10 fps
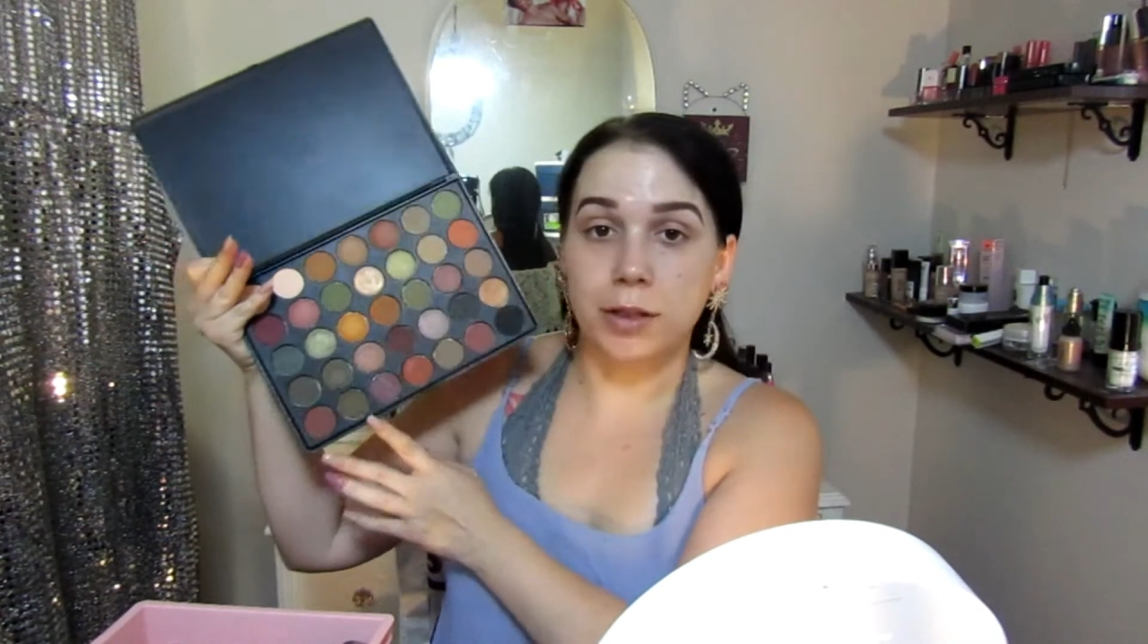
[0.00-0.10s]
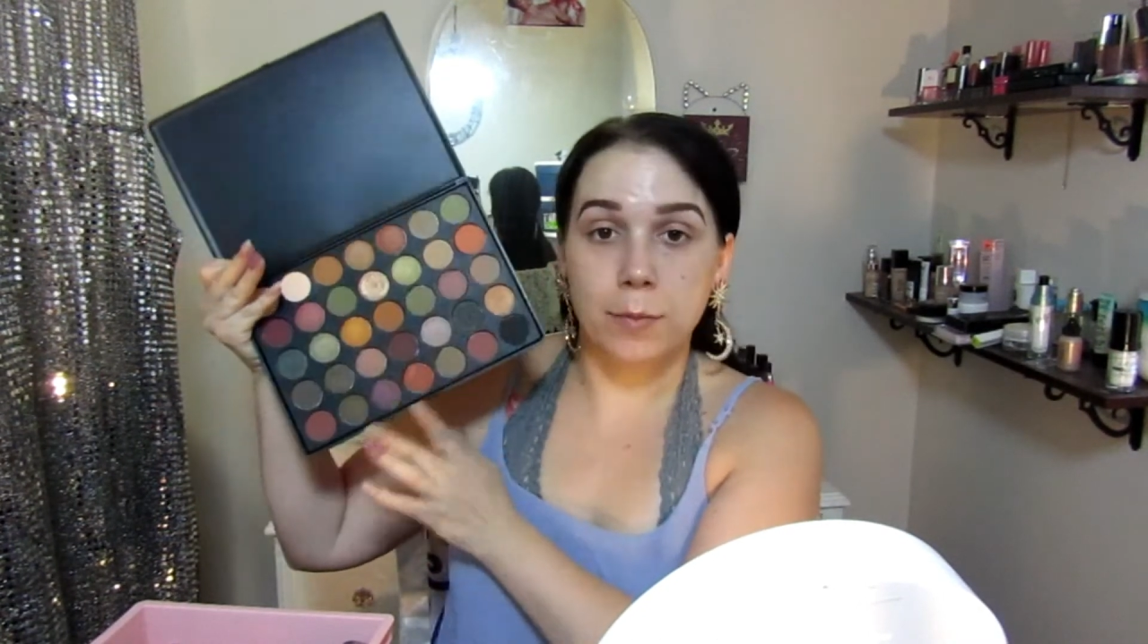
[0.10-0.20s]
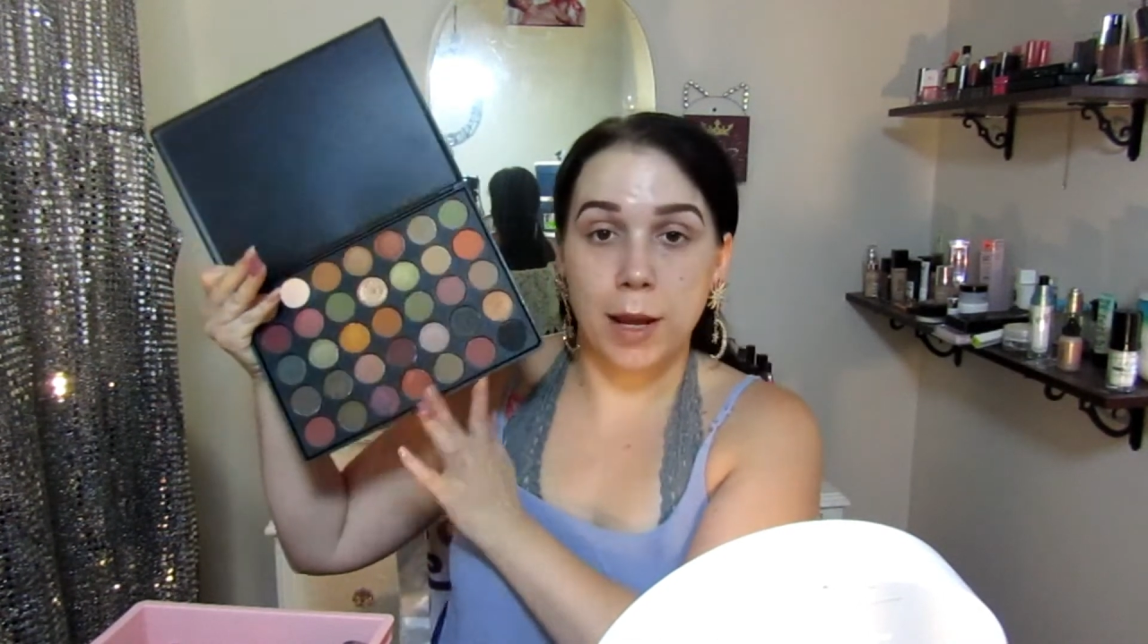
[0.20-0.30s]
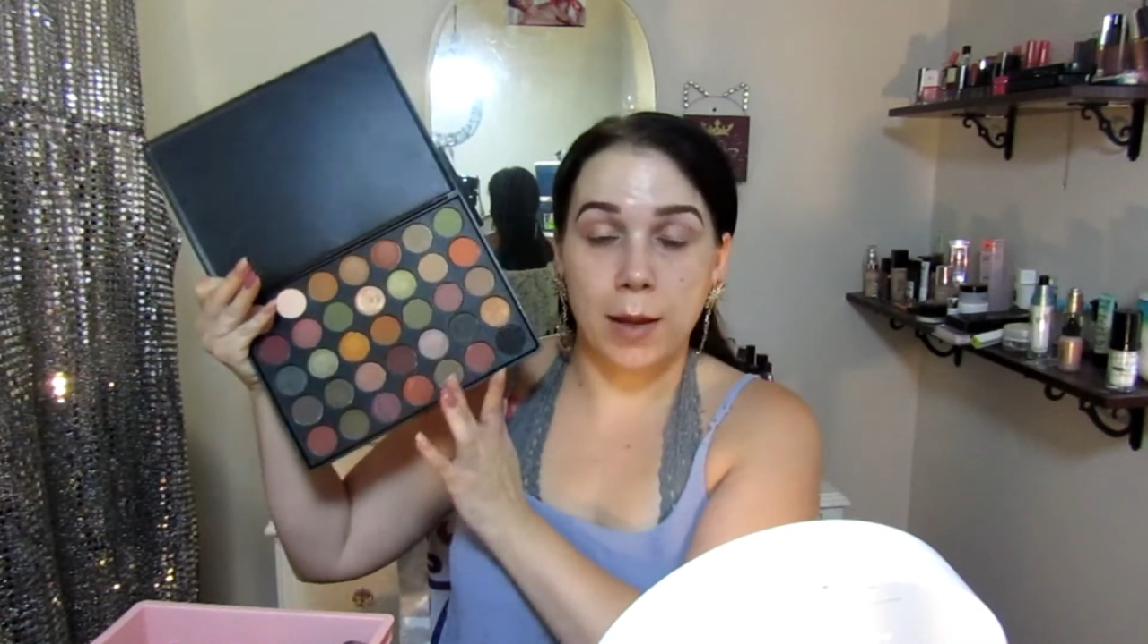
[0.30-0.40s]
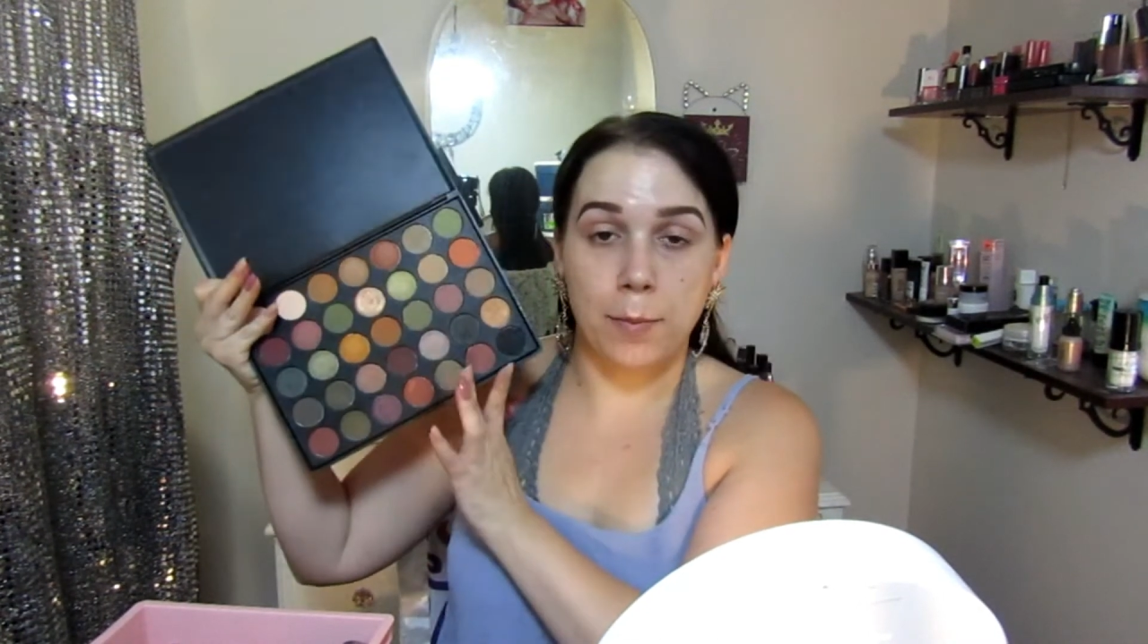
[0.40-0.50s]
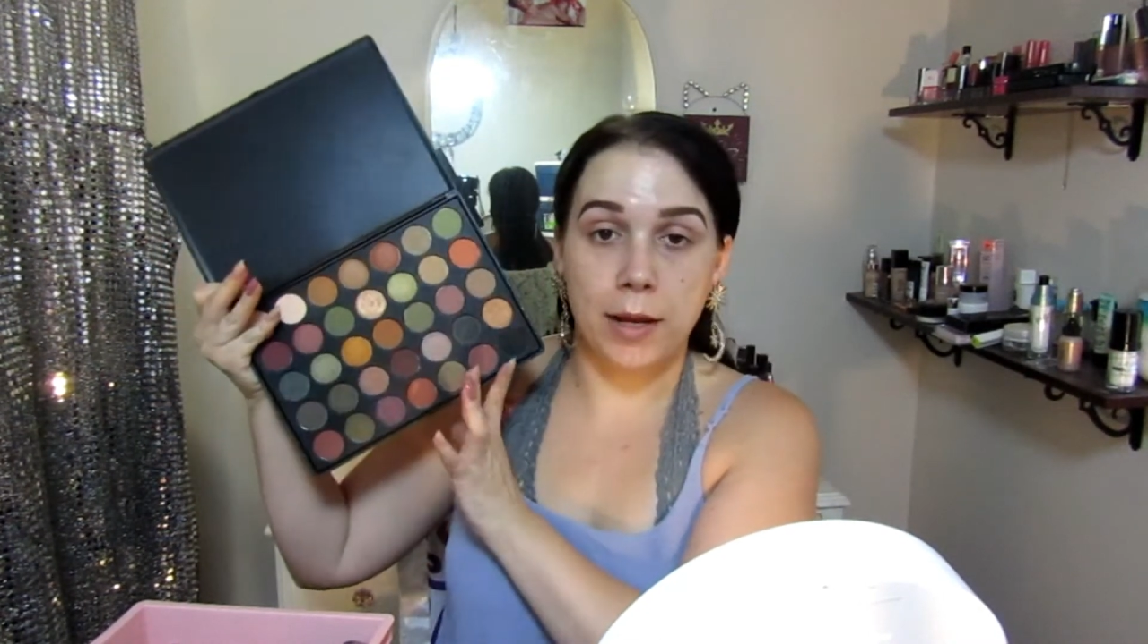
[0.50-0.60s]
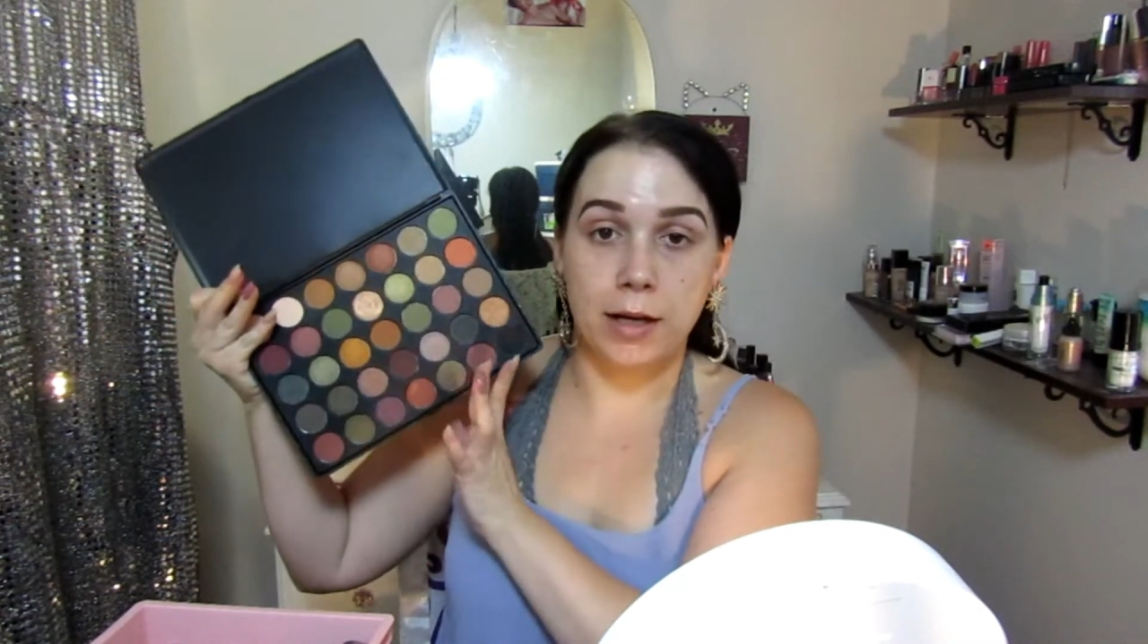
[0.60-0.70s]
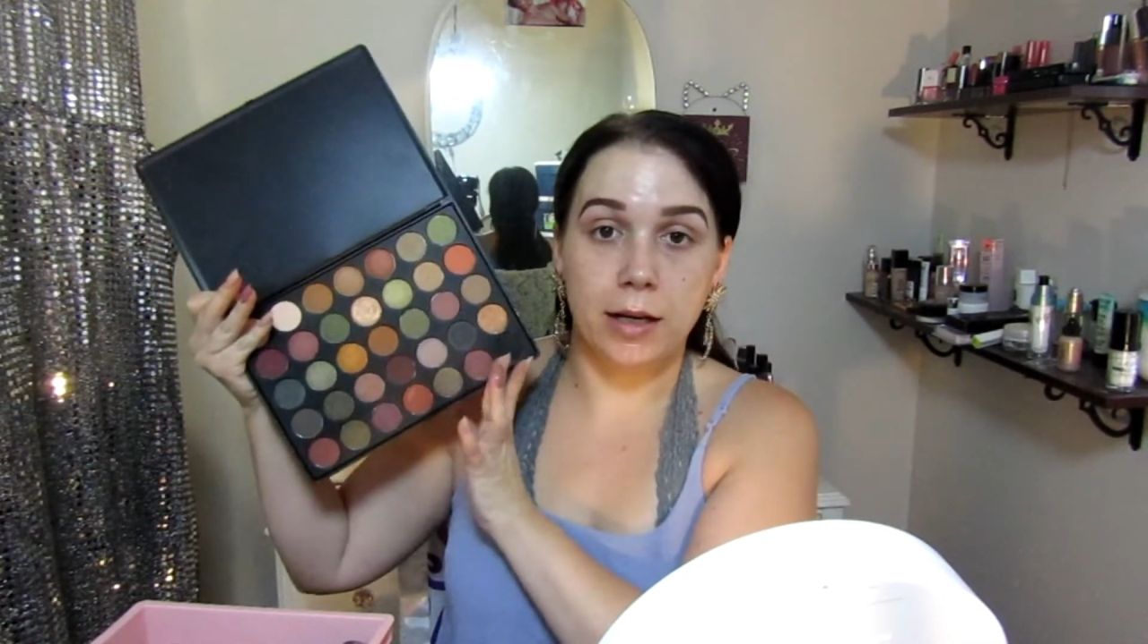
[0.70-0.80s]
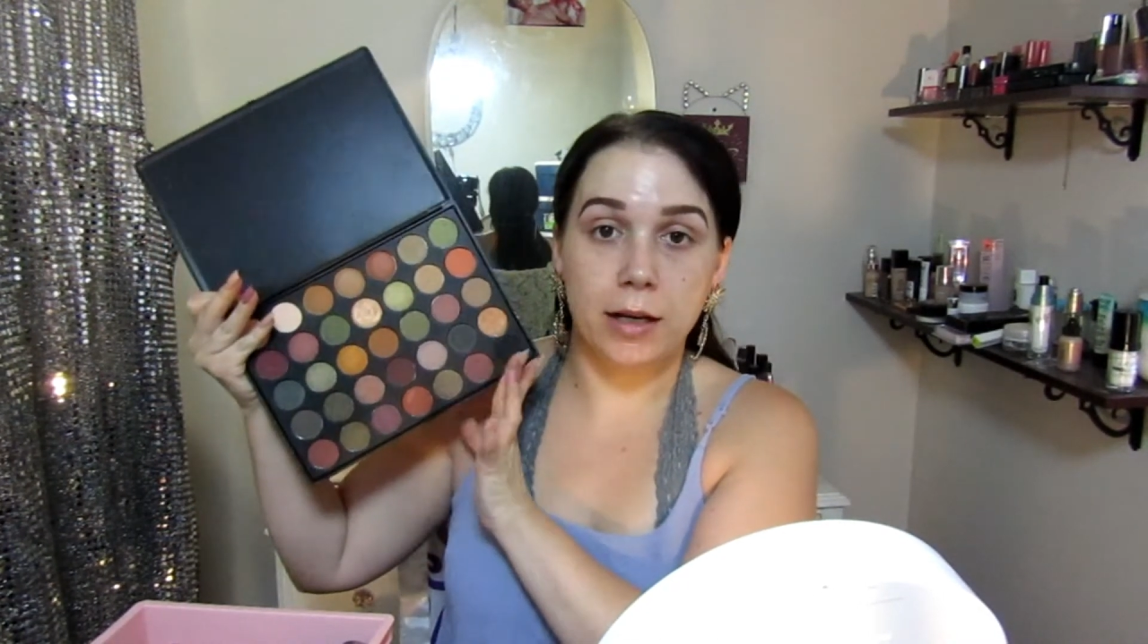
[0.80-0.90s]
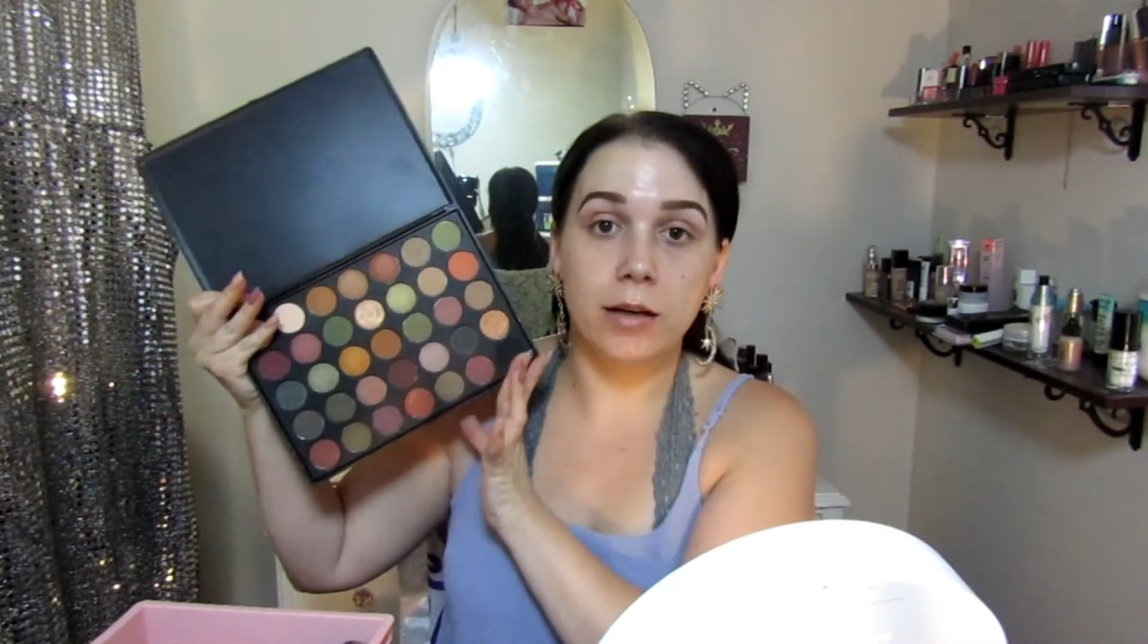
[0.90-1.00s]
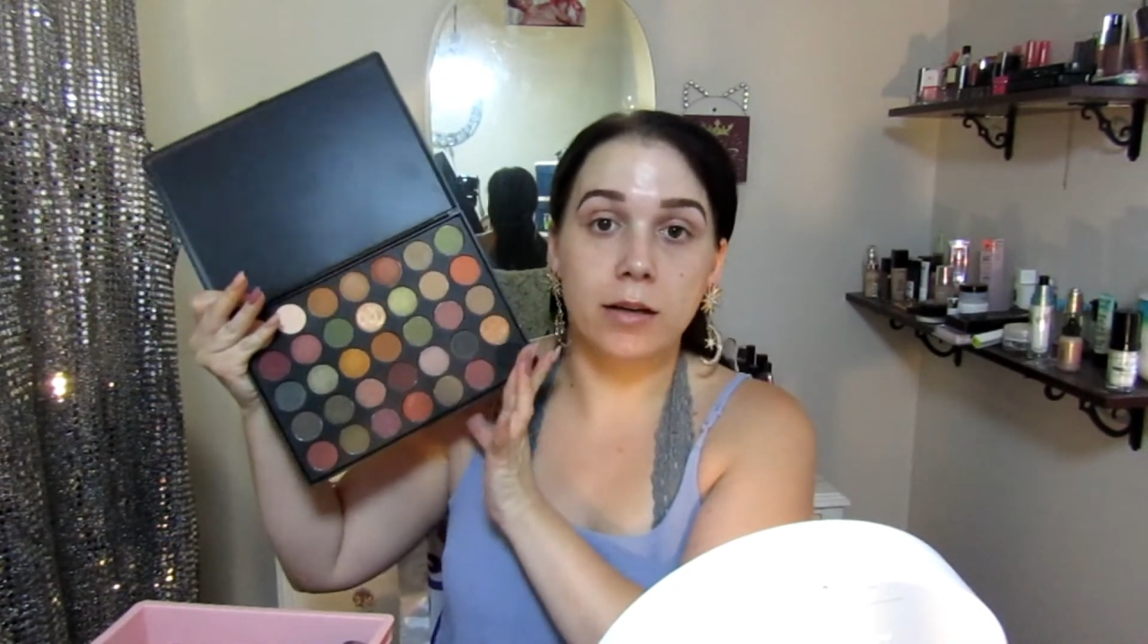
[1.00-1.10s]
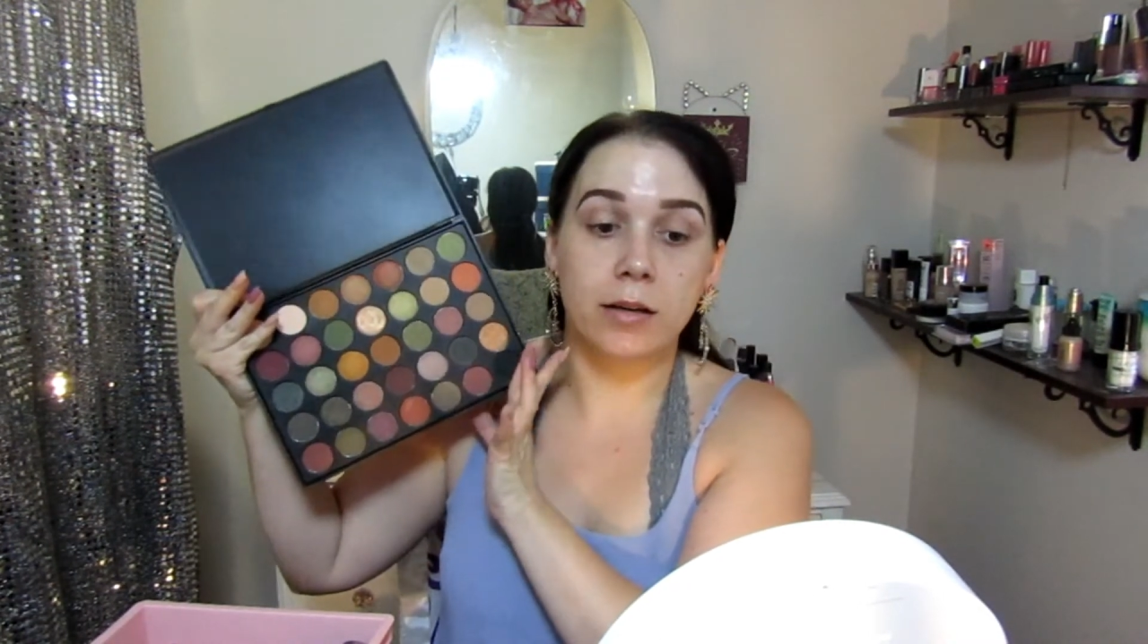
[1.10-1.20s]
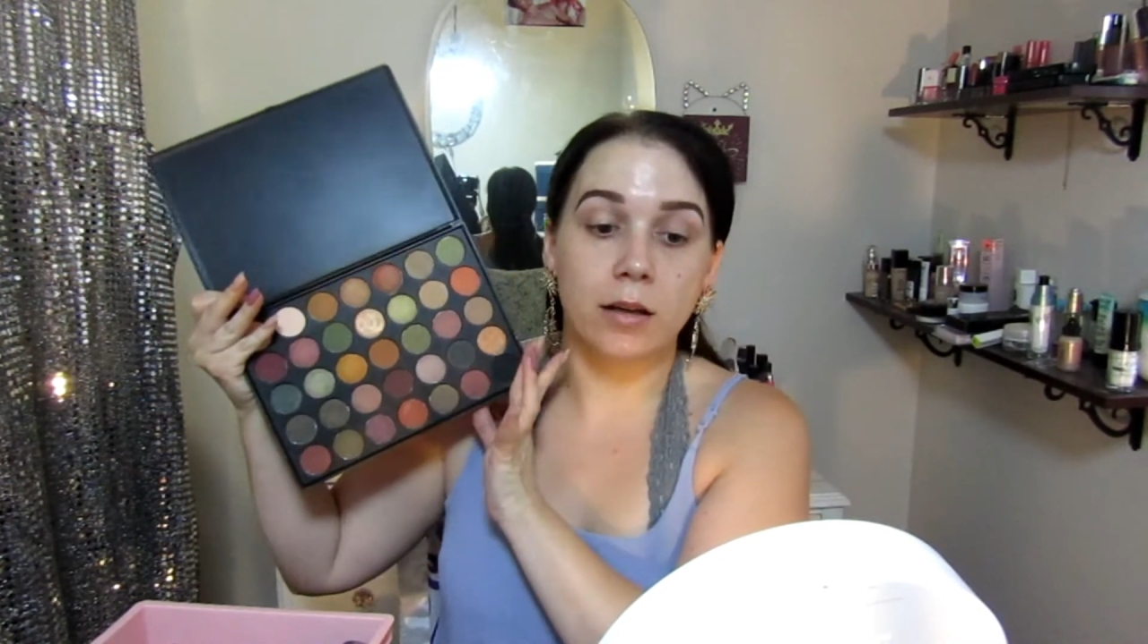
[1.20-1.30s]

in my opinion,